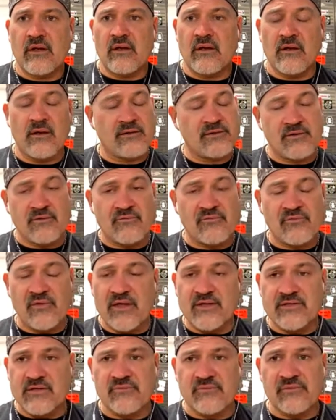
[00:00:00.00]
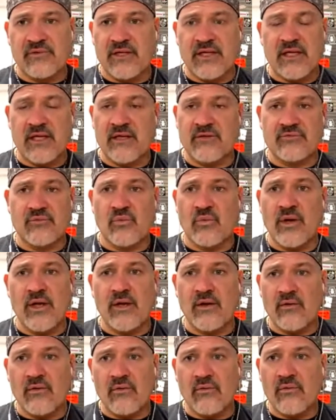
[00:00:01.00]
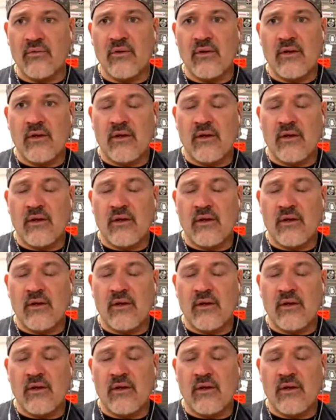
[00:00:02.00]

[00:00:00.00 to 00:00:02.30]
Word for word: uh, defensively as well,